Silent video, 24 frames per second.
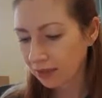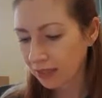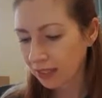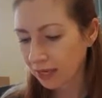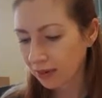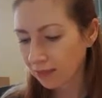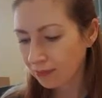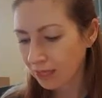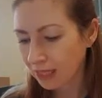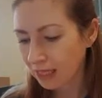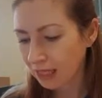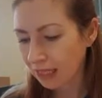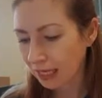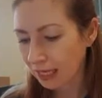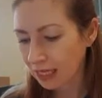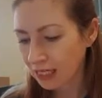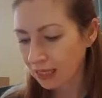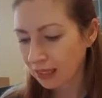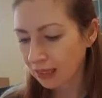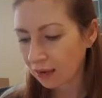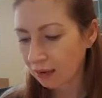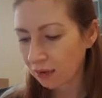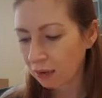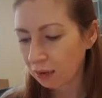and 10 minutes
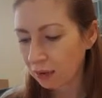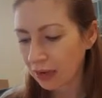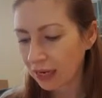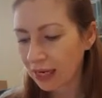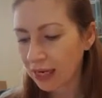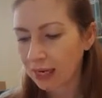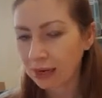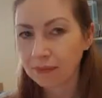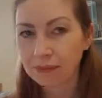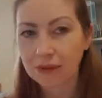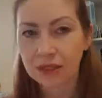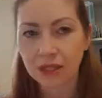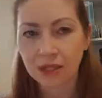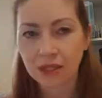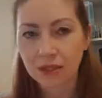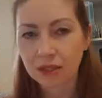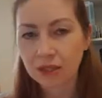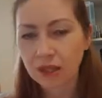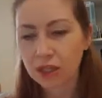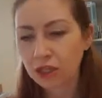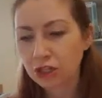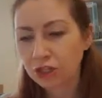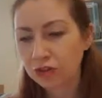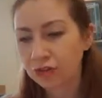later they were wheeling him into
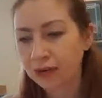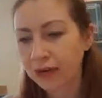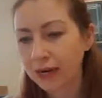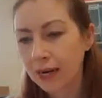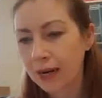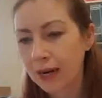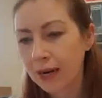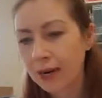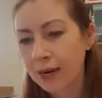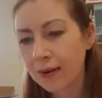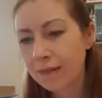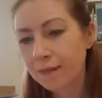surgery.